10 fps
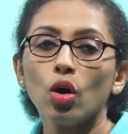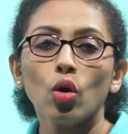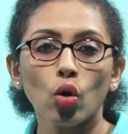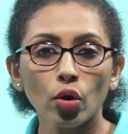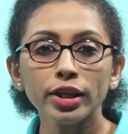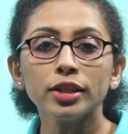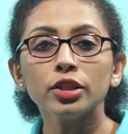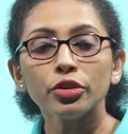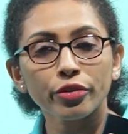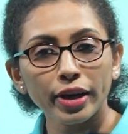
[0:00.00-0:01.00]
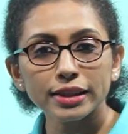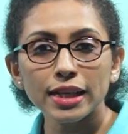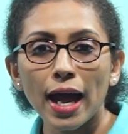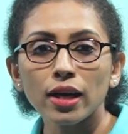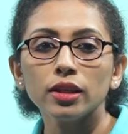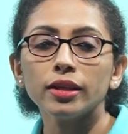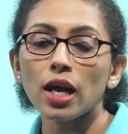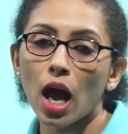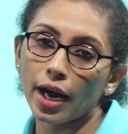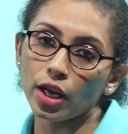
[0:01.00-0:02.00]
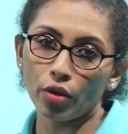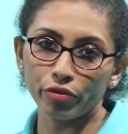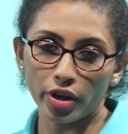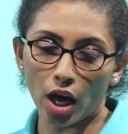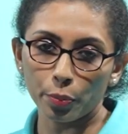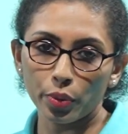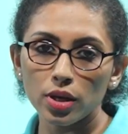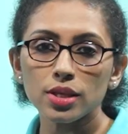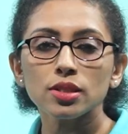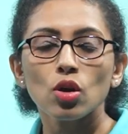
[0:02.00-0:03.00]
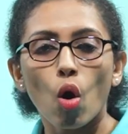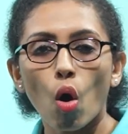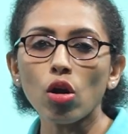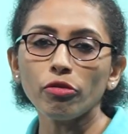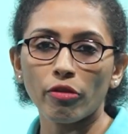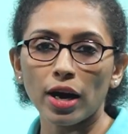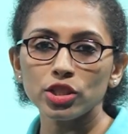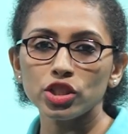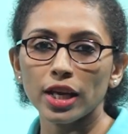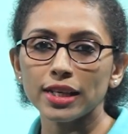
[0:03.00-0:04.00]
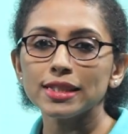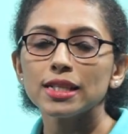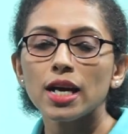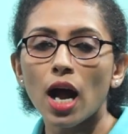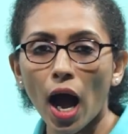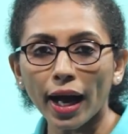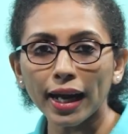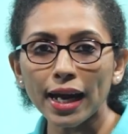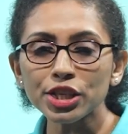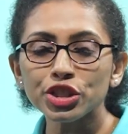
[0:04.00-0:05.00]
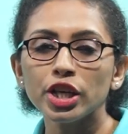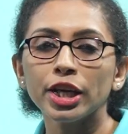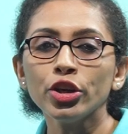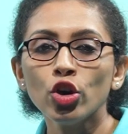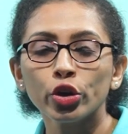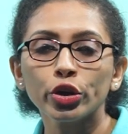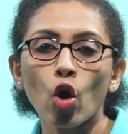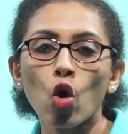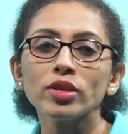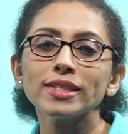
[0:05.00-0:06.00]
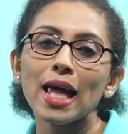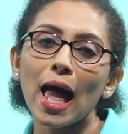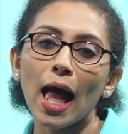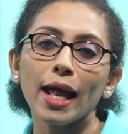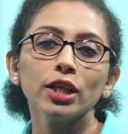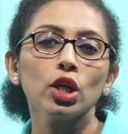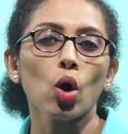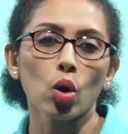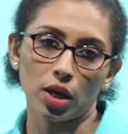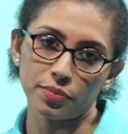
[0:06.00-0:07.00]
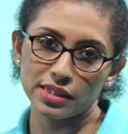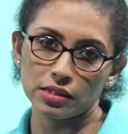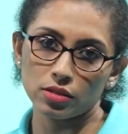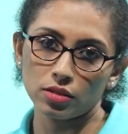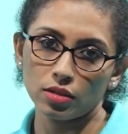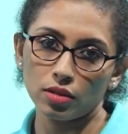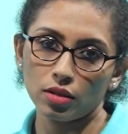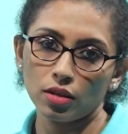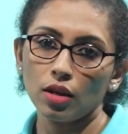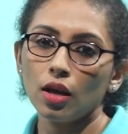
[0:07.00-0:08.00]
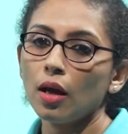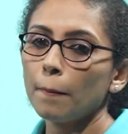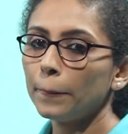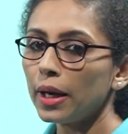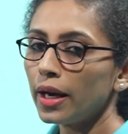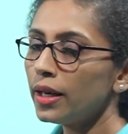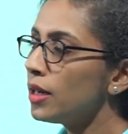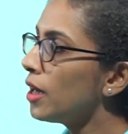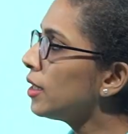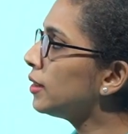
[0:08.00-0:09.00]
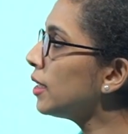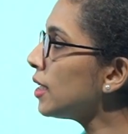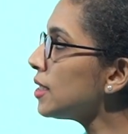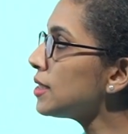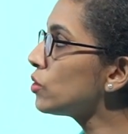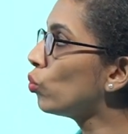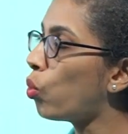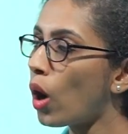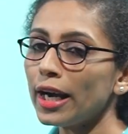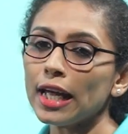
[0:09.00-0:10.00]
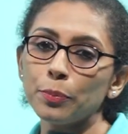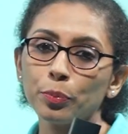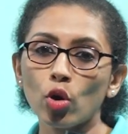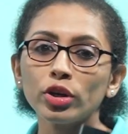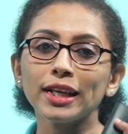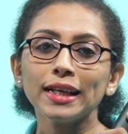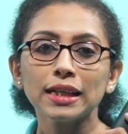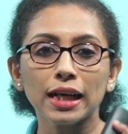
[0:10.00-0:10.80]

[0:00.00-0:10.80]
ordered rectangular array of numbers or functions arranged in rows and columns. But there is one important